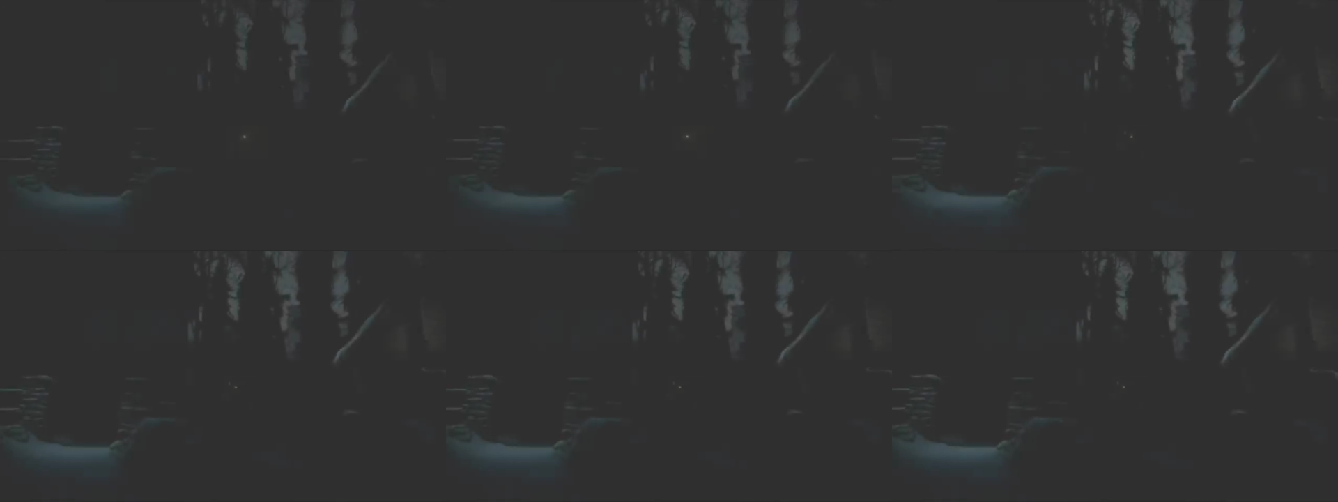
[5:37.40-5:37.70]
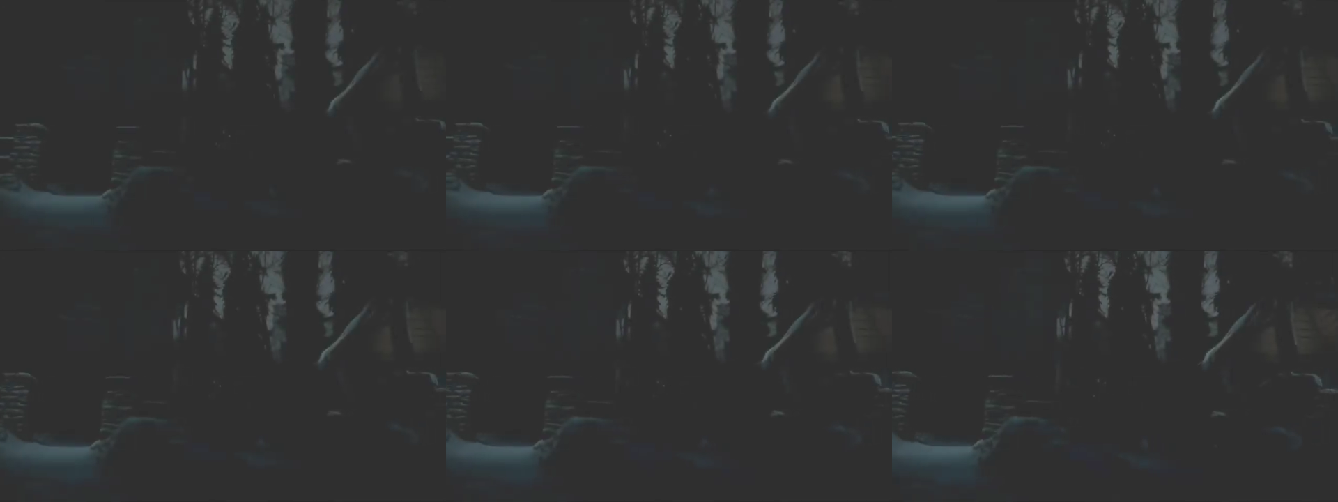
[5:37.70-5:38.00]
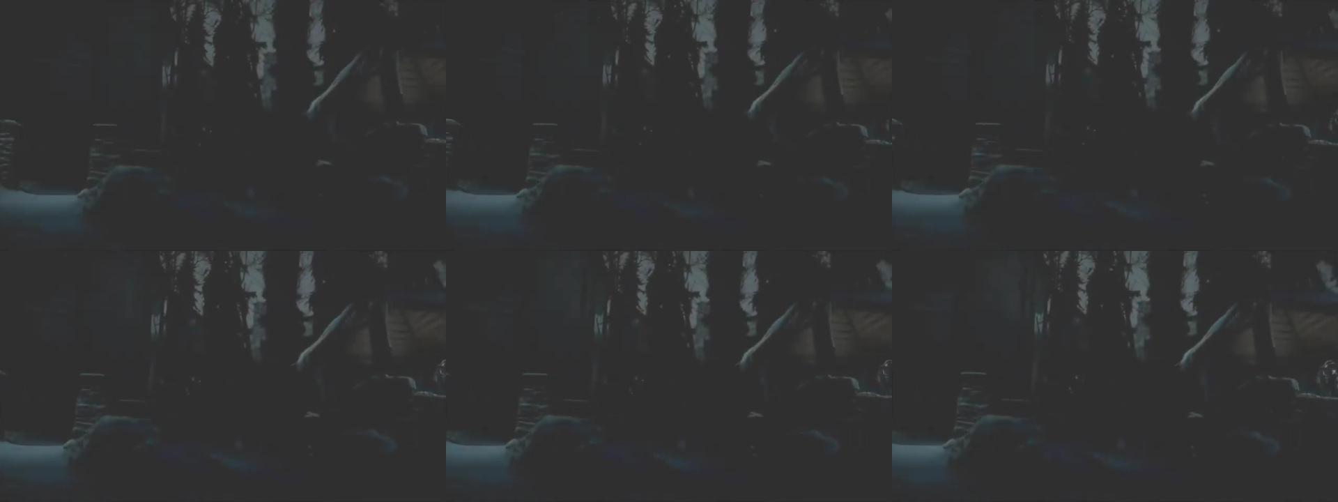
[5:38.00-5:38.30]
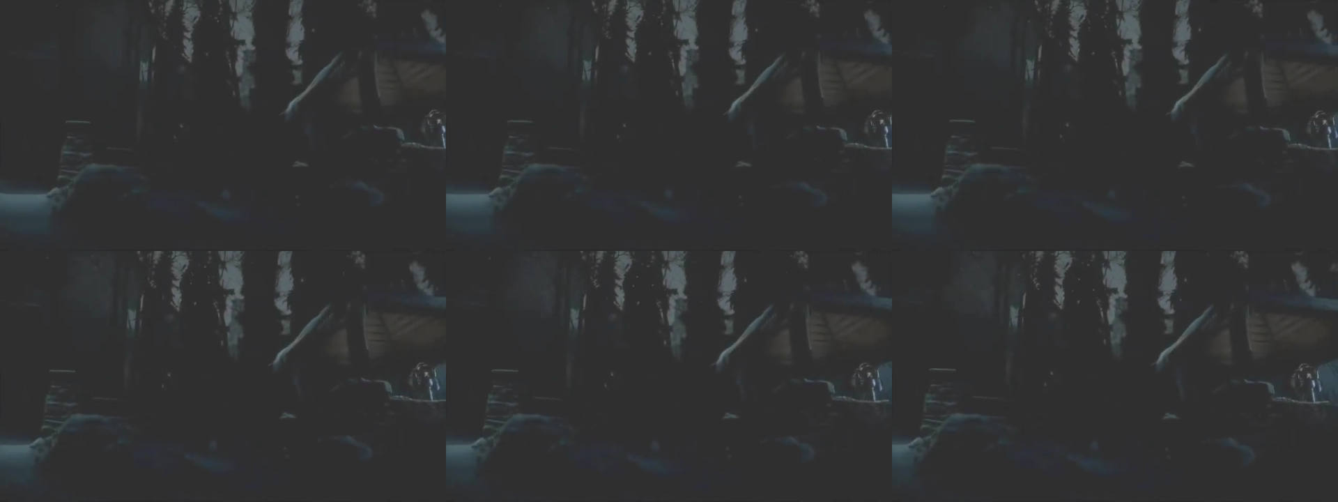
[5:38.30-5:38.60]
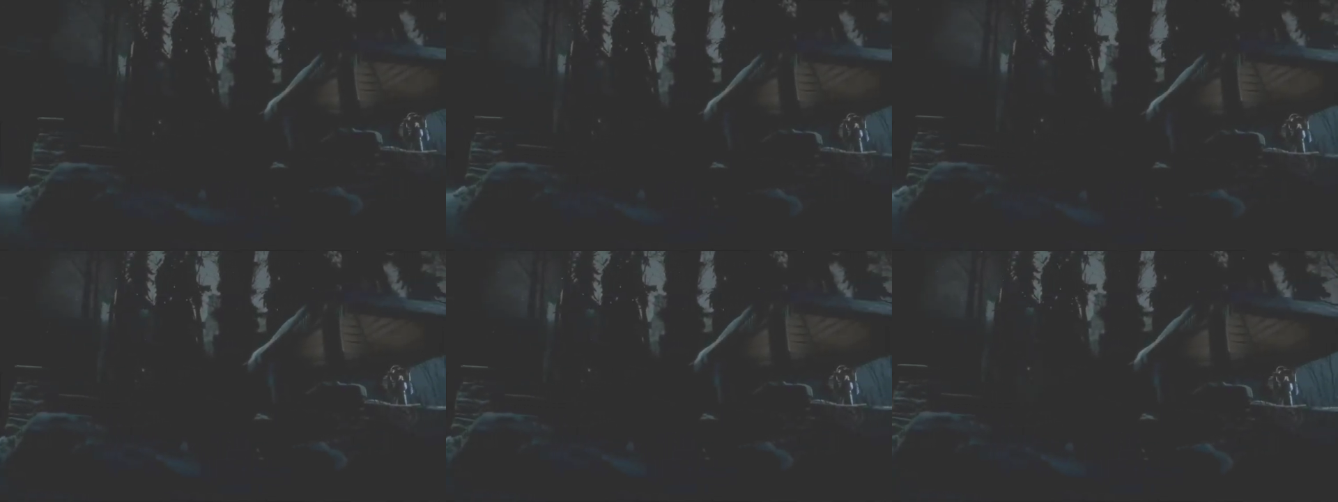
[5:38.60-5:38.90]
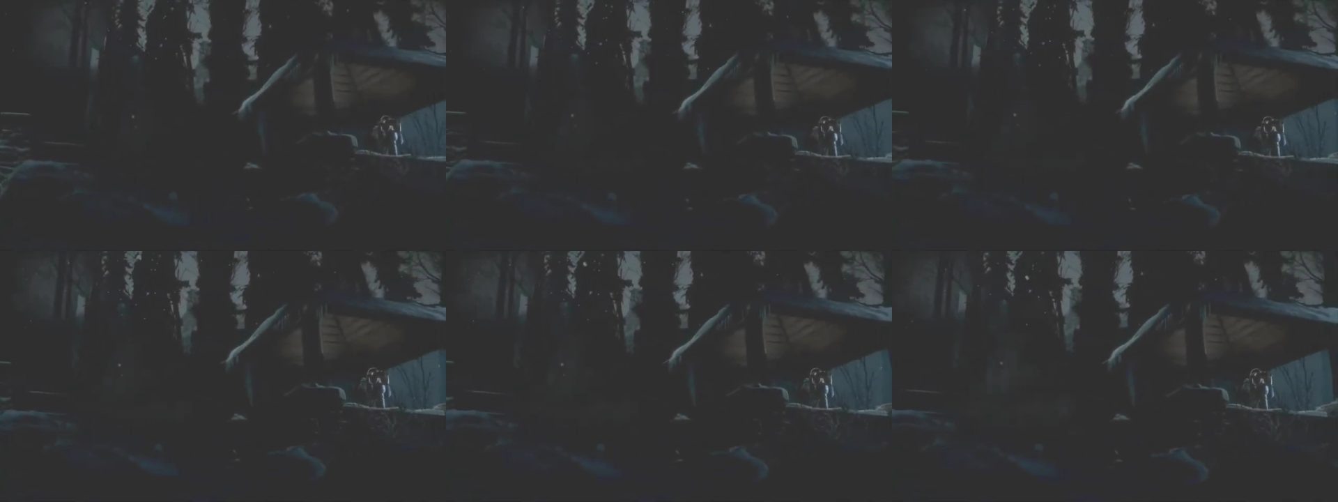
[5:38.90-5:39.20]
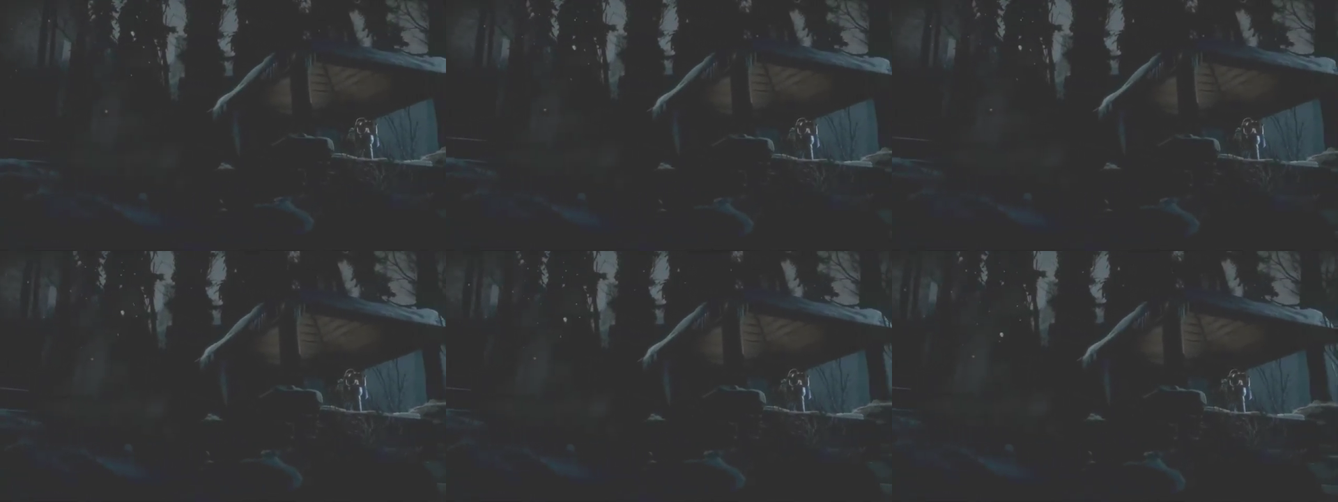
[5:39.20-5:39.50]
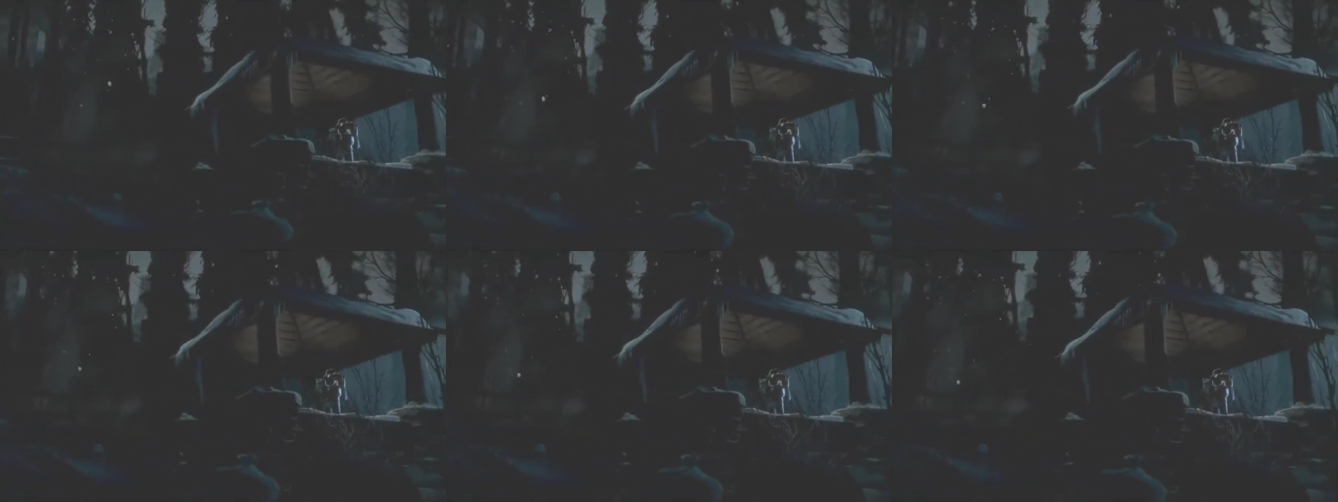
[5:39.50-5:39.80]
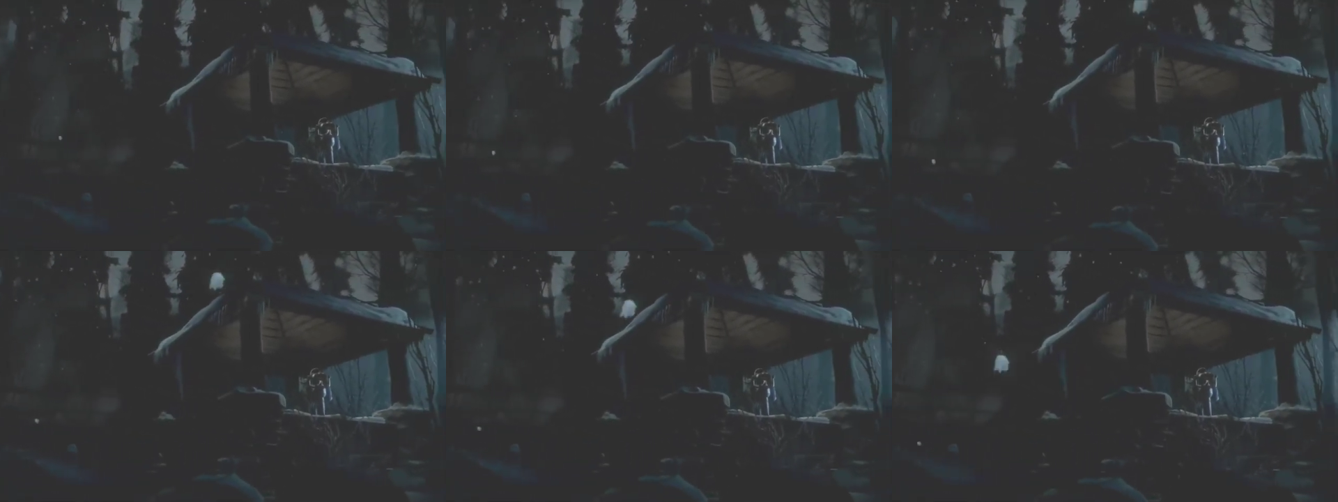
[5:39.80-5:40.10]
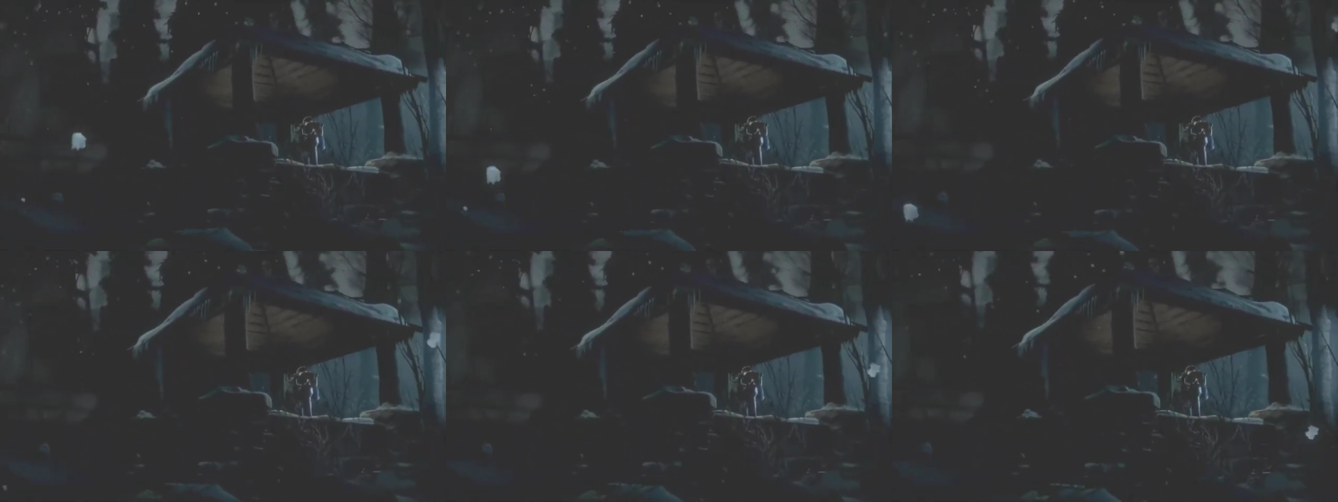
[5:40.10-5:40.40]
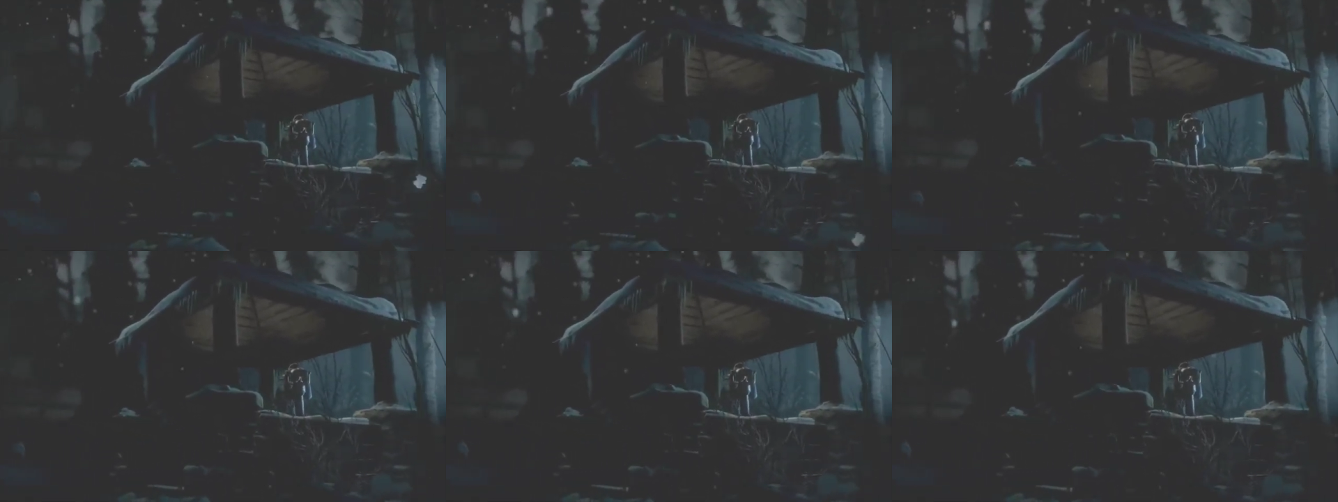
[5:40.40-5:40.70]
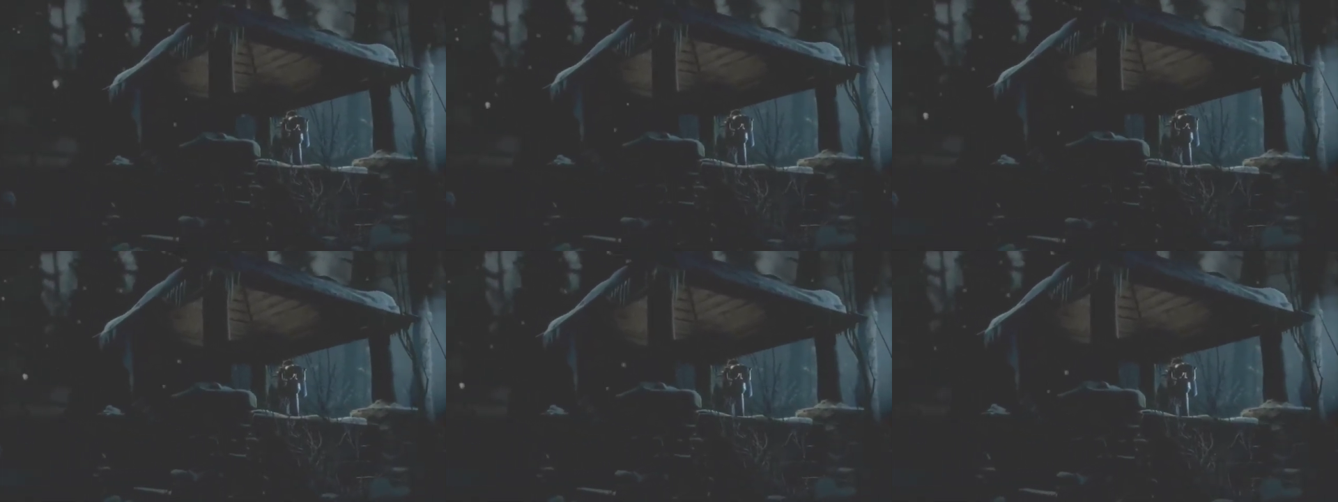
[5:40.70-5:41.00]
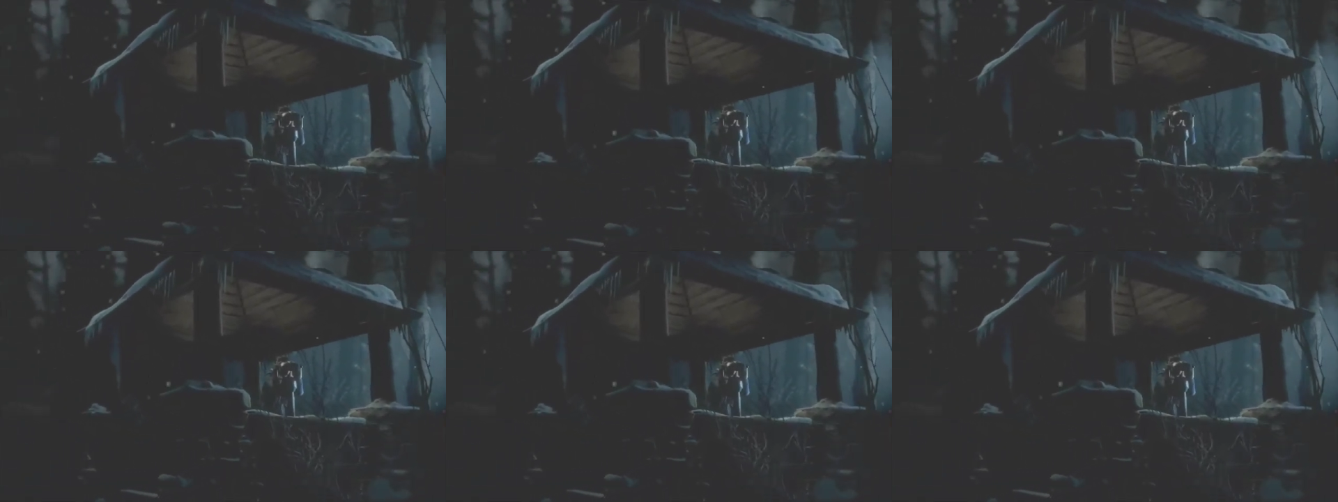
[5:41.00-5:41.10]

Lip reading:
No face is visible, so there are no lips to read.